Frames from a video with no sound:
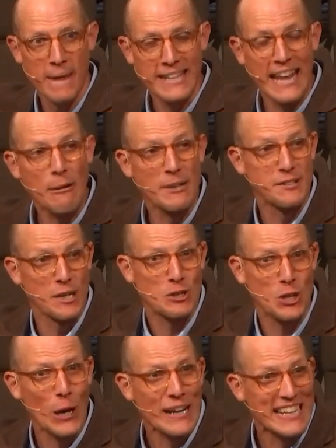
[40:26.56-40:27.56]
There is
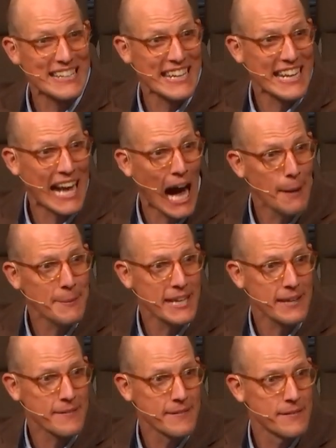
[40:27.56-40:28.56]
eternity
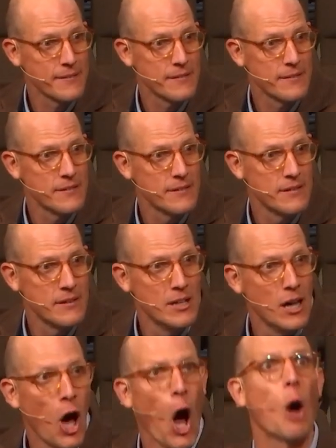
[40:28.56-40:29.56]
coming.
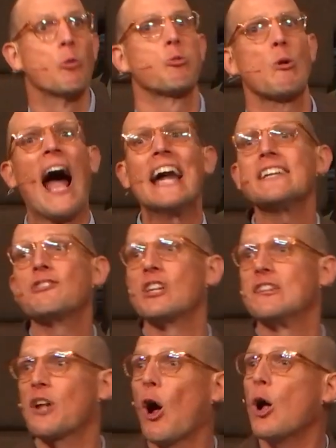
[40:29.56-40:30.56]
A
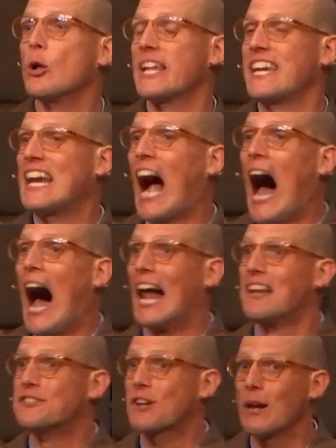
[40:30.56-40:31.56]
righteous, holy
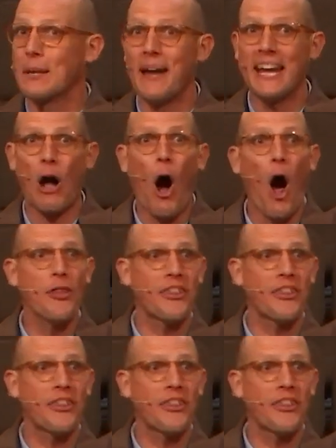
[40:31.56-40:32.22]
God is going to make all